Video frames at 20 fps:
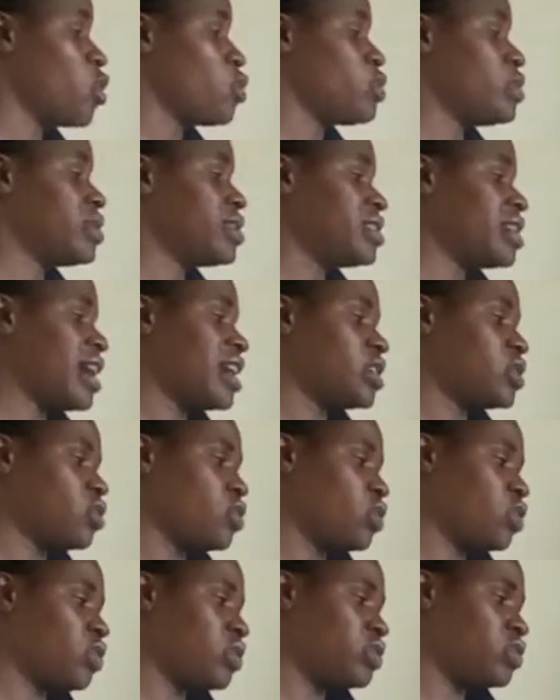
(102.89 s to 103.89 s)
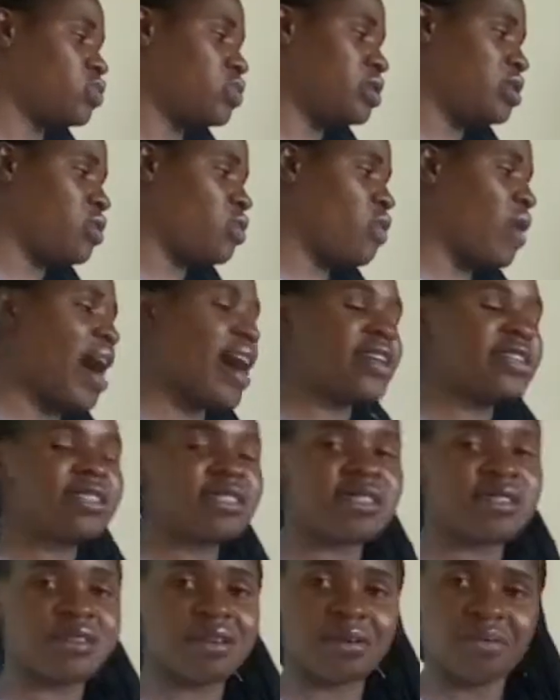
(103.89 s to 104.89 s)
We start always with the
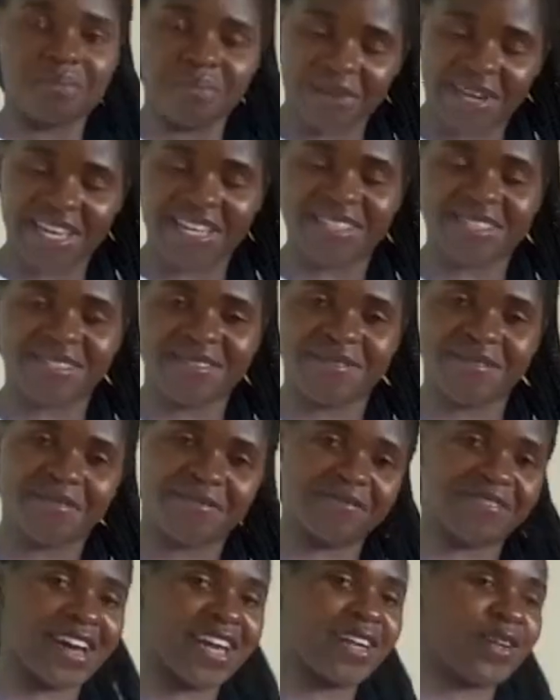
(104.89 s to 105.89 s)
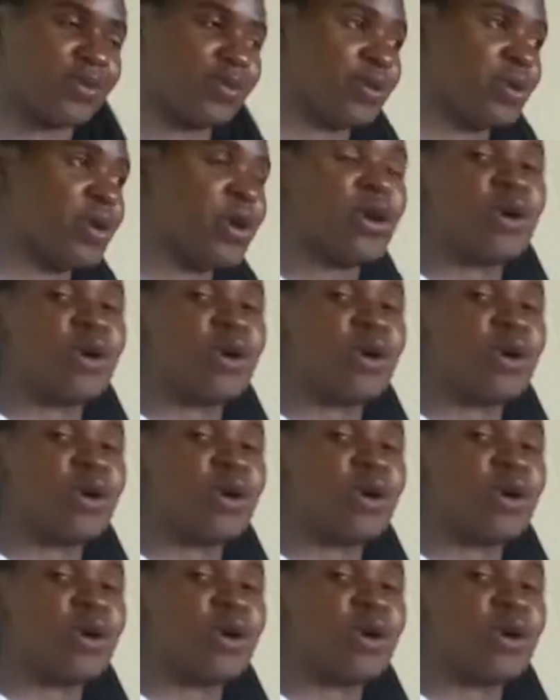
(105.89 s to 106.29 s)
ones place value.